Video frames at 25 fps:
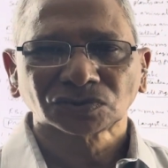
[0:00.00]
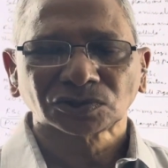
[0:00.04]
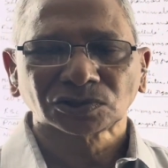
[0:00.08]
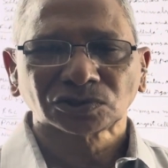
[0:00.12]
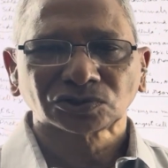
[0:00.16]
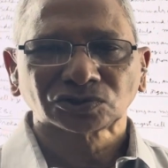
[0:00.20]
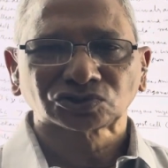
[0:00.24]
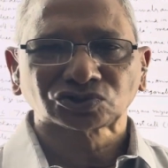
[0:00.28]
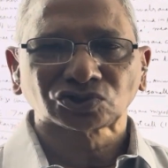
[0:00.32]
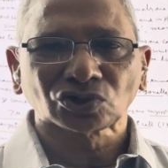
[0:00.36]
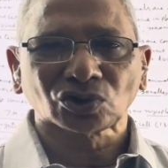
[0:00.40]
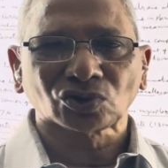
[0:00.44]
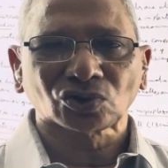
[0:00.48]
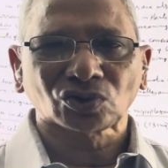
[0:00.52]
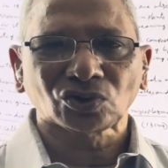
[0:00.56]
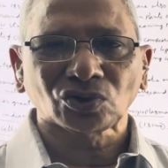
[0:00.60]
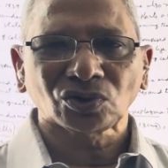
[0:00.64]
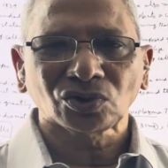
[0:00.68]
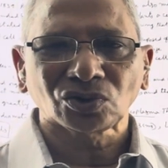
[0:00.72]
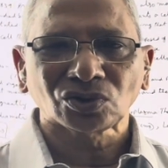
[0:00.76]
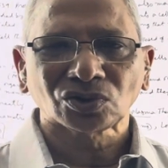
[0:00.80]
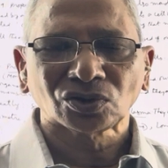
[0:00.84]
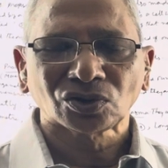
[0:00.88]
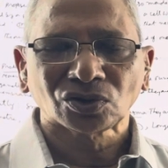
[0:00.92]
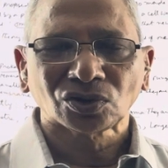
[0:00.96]

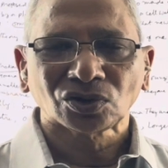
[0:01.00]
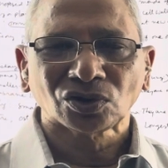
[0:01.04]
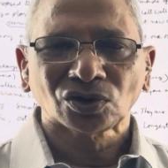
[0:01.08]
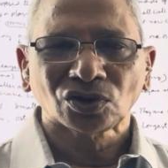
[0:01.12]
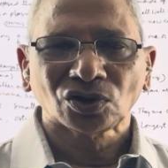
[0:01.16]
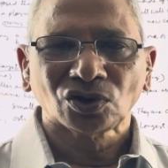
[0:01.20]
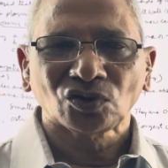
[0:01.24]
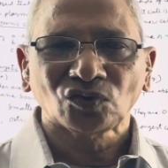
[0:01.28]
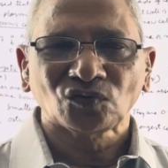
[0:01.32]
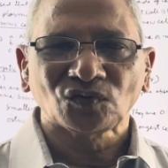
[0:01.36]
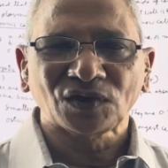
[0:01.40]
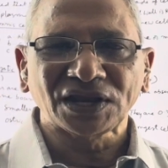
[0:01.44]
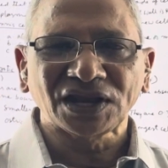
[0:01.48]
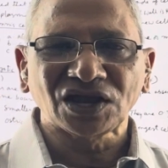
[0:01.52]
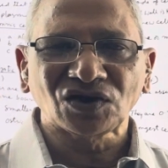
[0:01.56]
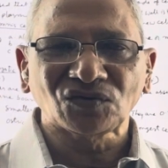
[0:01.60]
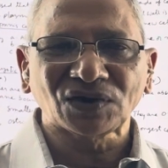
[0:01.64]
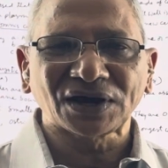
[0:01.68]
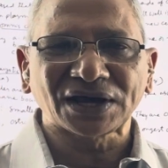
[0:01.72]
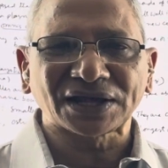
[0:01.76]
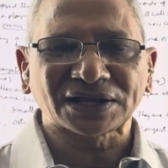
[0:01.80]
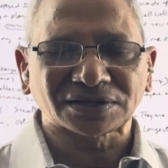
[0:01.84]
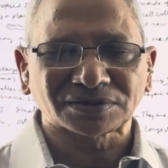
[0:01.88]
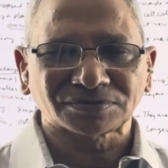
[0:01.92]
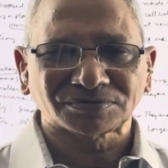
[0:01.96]
So,
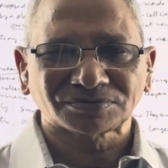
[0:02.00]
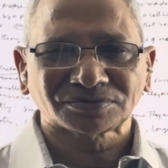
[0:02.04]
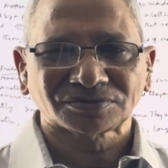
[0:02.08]
whenever